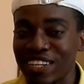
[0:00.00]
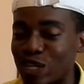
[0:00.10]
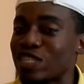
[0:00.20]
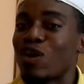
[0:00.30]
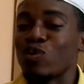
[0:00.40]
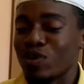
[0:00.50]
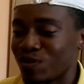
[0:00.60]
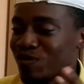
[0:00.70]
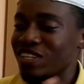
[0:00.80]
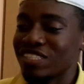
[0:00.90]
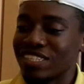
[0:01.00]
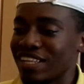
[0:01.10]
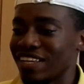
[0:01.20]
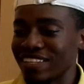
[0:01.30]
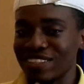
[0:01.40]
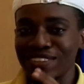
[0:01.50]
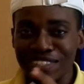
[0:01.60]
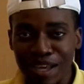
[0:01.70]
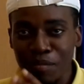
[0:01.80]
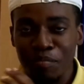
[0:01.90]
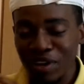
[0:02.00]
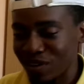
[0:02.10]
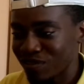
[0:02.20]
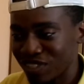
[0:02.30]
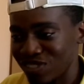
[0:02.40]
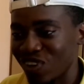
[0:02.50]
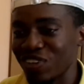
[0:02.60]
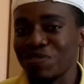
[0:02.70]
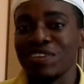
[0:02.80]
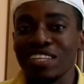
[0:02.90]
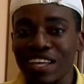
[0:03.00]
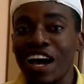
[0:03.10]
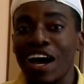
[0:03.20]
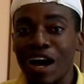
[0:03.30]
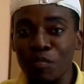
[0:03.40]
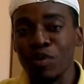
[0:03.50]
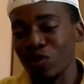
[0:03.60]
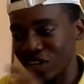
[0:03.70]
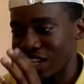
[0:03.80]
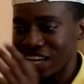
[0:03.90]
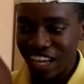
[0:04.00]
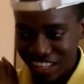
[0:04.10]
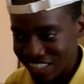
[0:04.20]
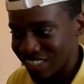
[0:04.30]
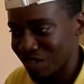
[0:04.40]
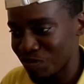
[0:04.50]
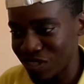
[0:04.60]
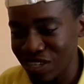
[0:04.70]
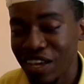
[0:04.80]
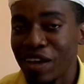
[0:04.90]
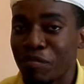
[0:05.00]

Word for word: Because I would have listened like to some part of the song if he uploaded like other snippets.